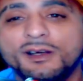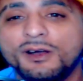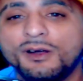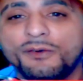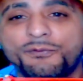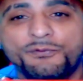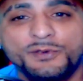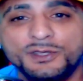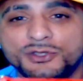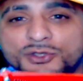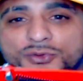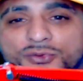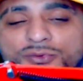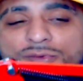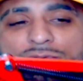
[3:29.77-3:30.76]

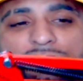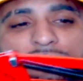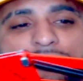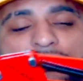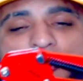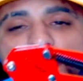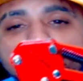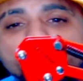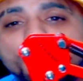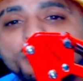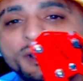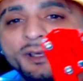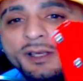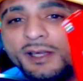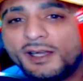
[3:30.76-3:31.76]
Official. So
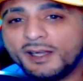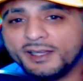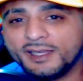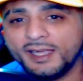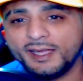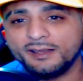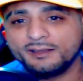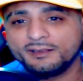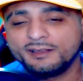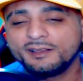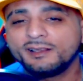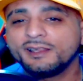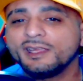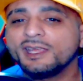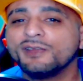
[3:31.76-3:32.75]
again,
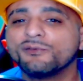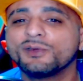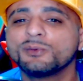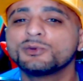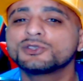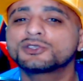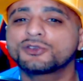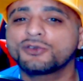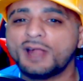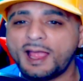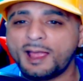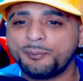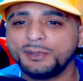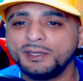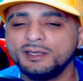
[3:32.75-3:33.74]
if it was
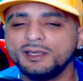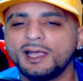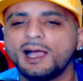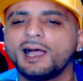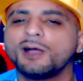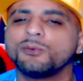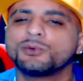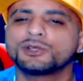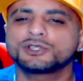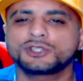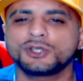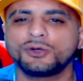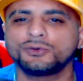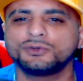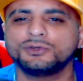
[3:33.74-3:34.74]
crappy, I would have
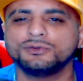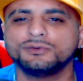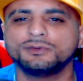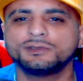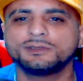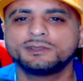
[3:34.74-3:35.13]
told you,